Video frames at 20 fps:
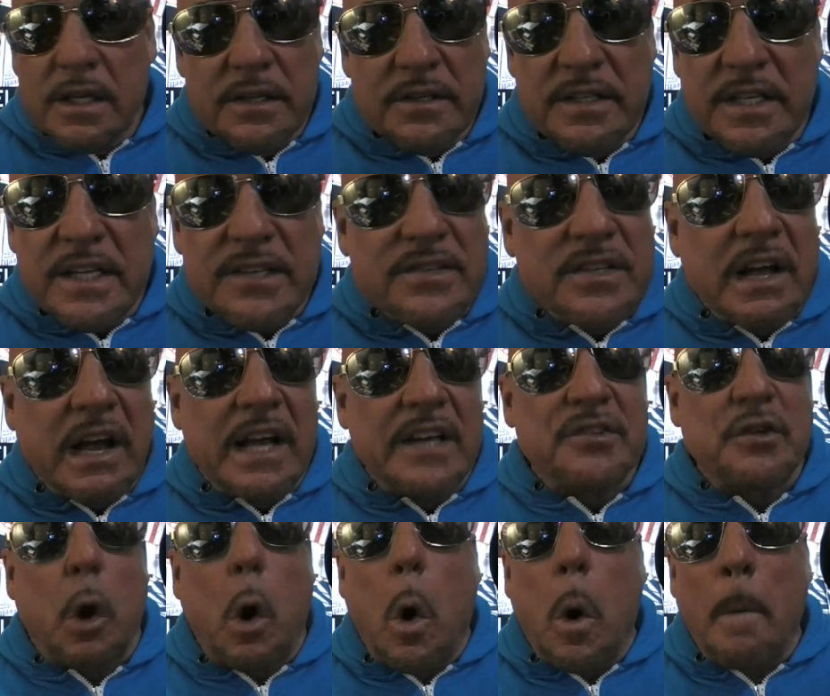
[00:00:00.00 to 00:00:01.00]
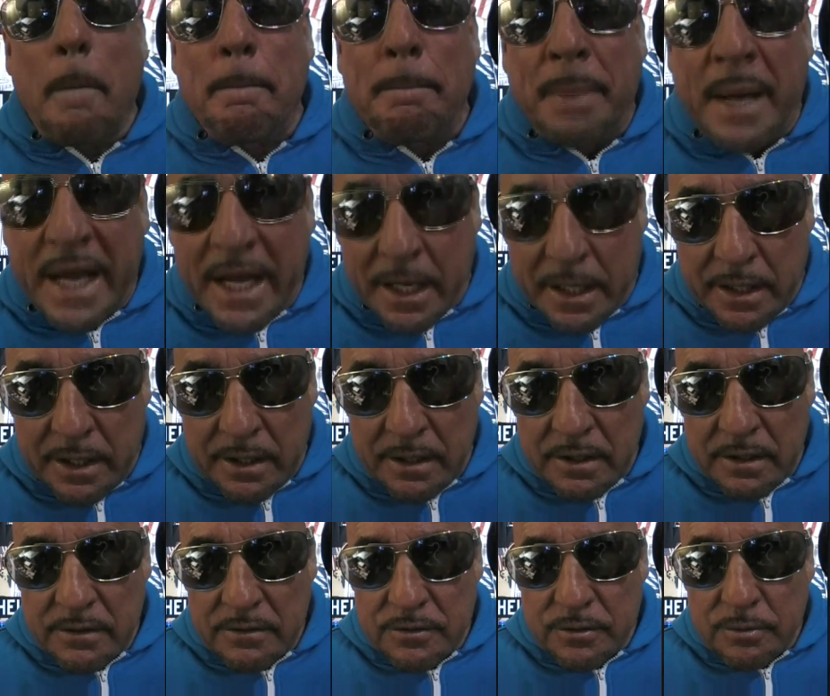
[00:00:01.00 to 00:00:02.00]
These guys are big.
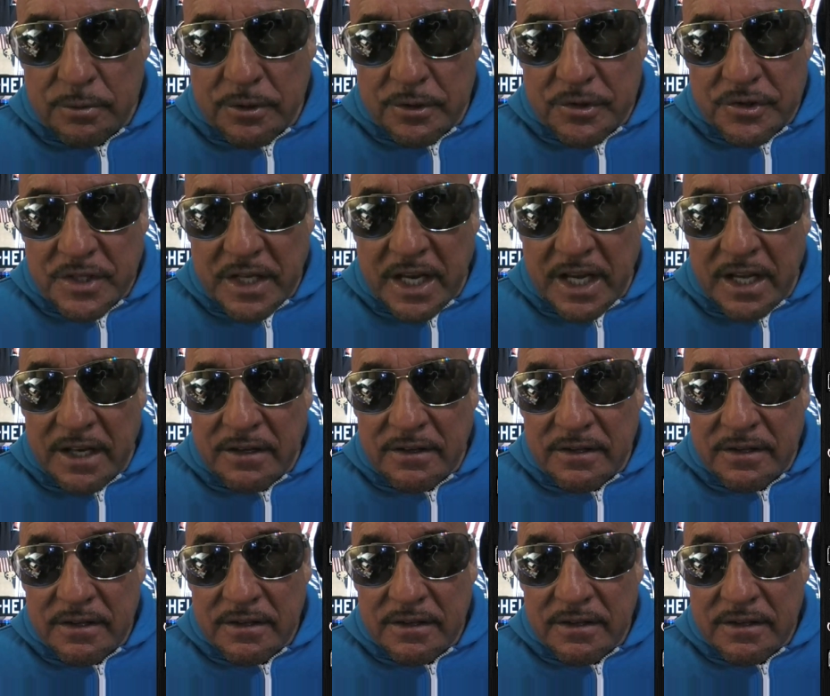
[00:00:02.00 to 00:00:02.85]
Do you understand?